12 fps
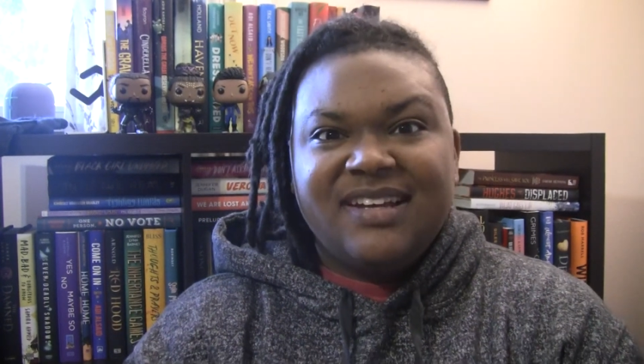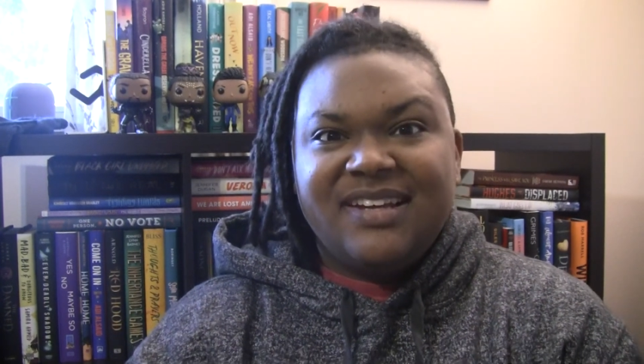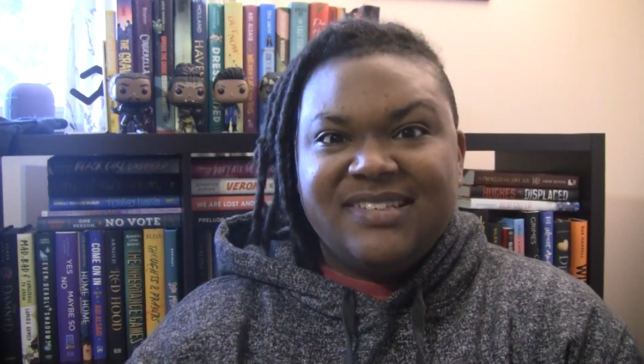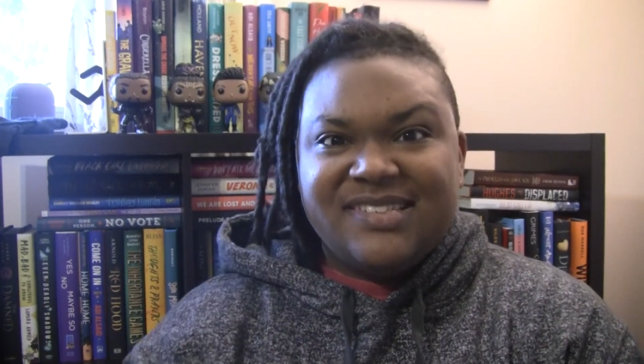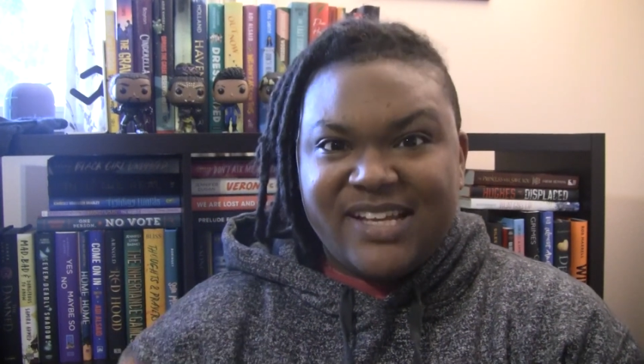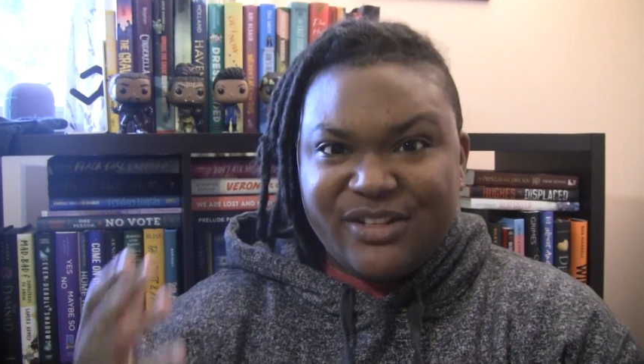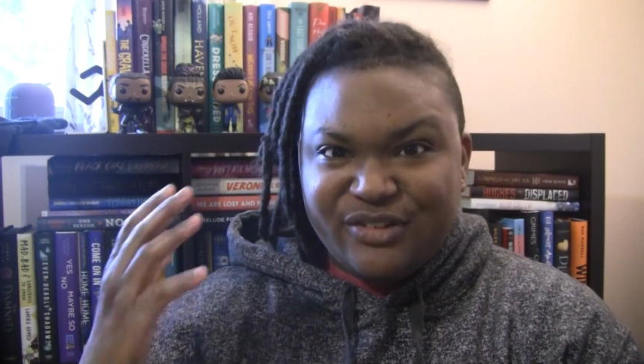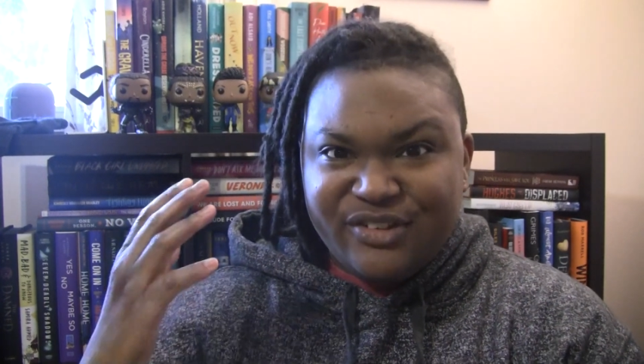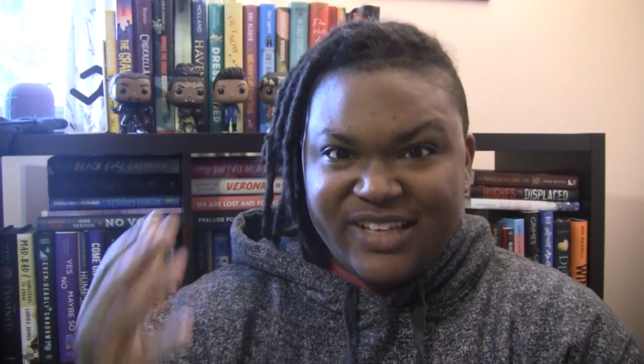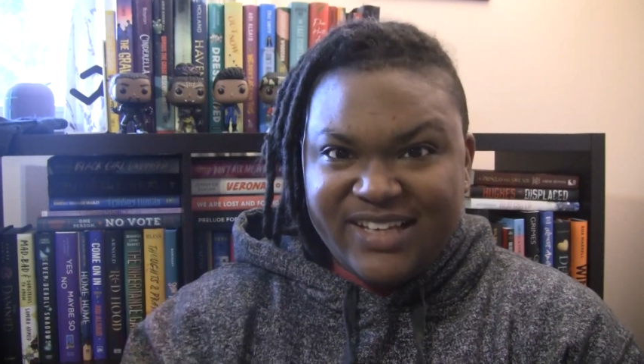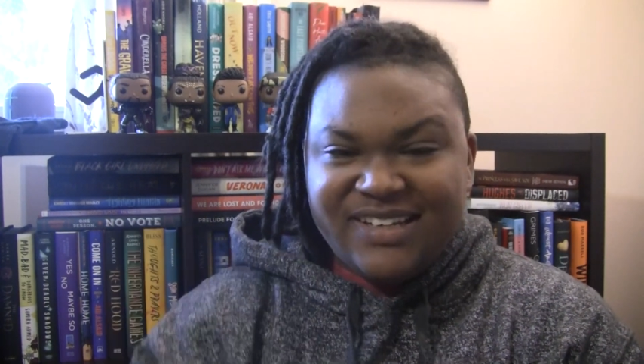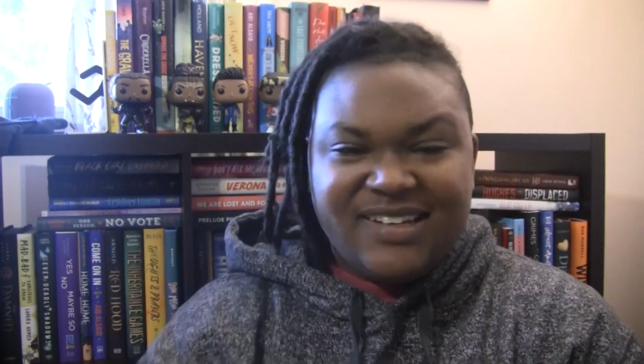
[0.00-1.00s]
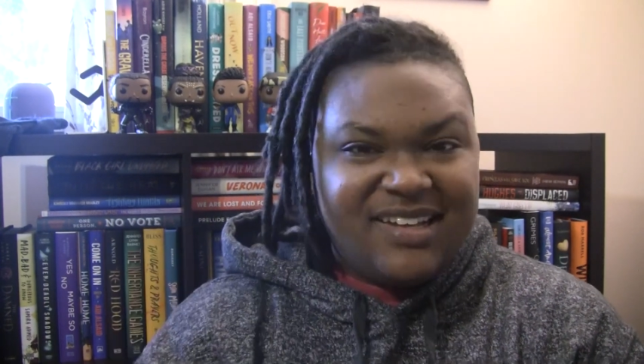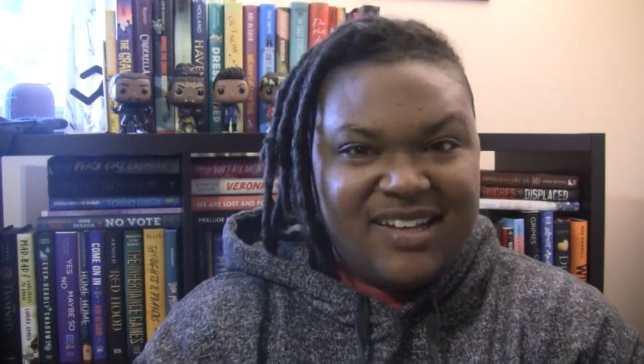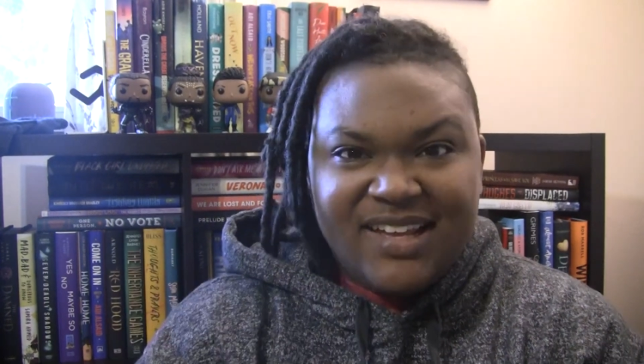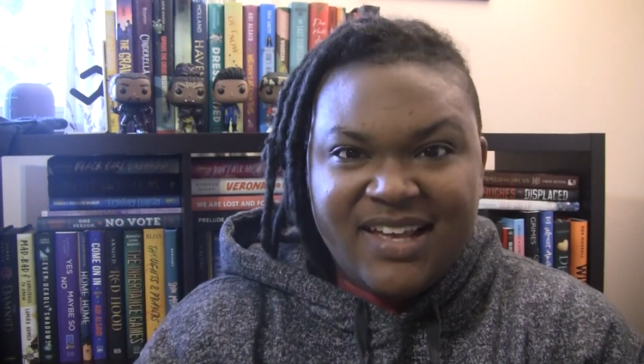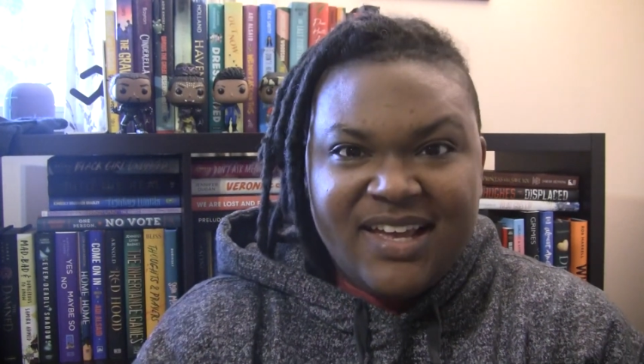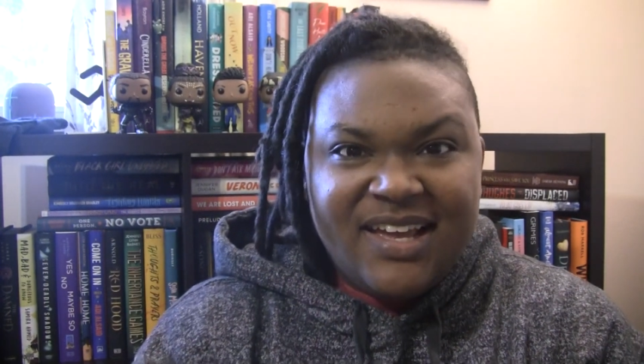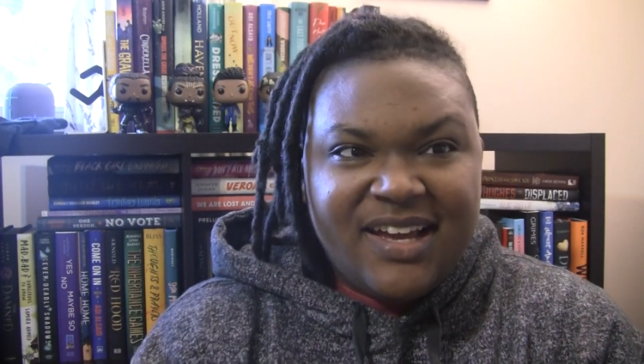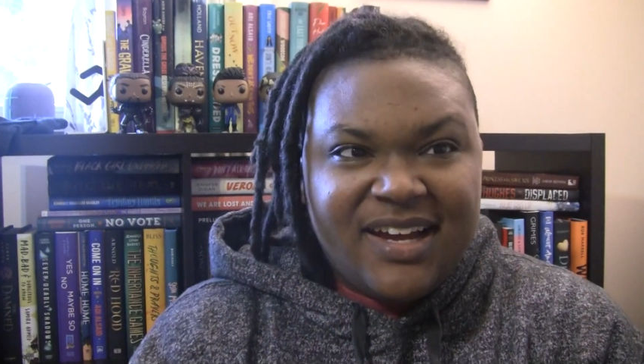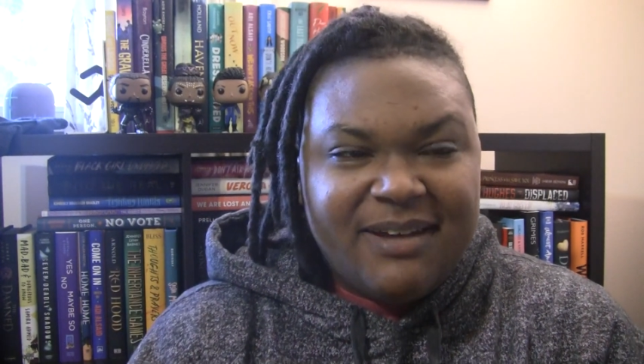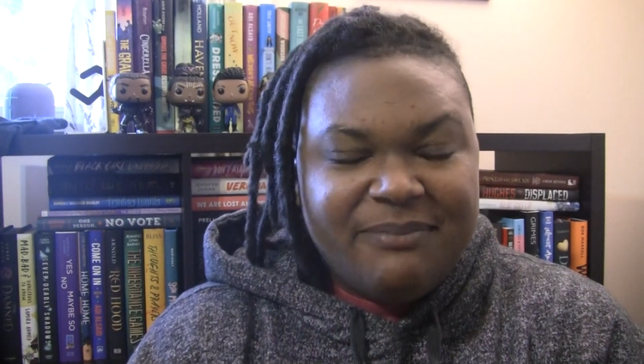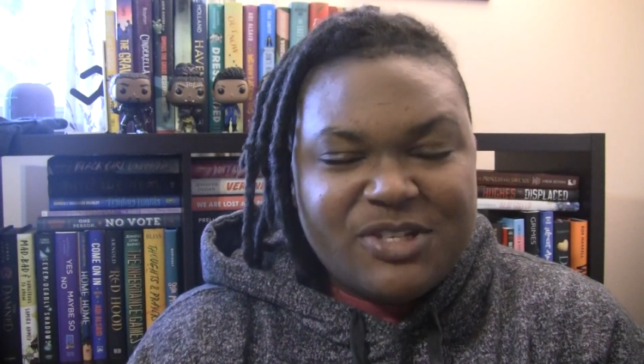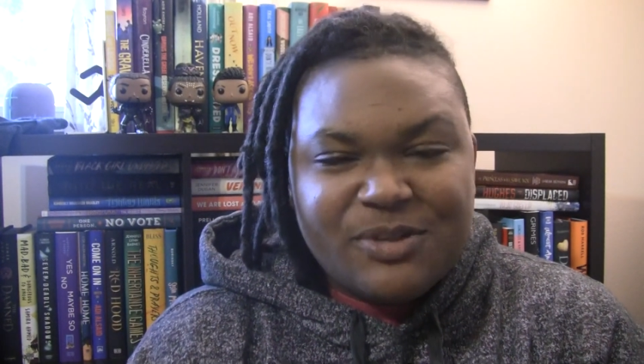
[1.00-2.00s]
Until then, I'm the